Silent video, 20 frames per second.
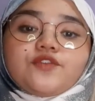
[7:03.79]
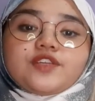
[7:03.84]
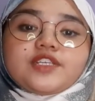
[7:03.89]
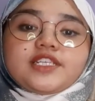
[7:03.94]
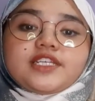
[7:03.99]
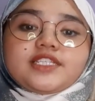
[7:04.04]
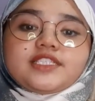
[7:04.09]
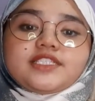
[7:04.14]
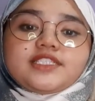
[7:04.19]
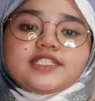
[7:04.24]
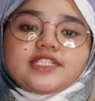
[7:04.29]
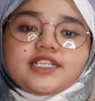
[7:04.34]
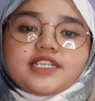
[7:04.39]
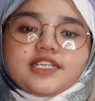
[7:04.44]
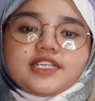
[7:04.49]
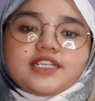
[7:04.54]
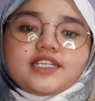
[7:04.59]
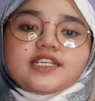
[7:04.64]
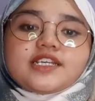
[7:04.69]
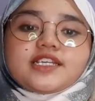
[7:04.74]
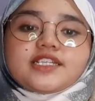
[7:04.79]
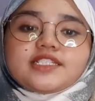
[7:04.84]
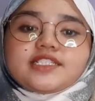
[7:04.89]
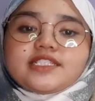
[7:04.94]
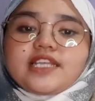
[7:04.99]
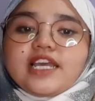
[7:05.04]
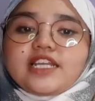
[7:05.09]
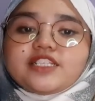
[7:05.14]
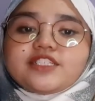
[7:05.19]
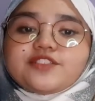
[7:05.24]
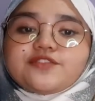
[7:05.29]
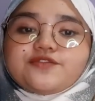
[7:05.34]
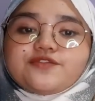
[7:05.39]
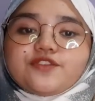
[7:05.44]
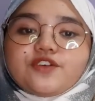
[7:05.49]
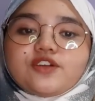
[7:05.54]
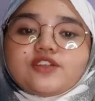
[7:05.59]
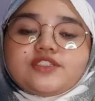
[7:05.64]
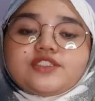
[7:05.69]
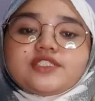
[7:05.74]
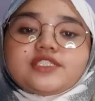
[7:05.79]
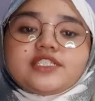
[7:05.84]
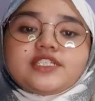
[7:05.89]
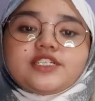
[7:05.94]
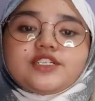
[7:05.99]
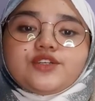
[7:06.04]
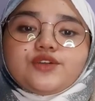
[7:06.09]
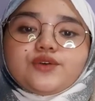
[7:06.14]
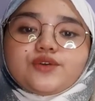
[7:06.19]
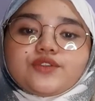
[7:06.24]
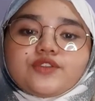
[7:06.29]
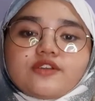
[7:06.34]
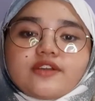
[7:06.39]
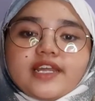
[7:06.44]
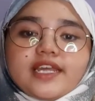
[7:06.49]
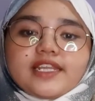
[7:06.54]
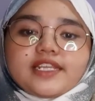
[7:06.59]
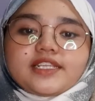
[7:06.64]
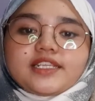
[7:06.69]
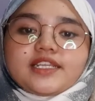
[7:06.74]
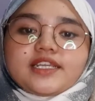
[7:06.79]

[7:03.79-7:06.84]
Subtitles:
The G stands for the growth rate,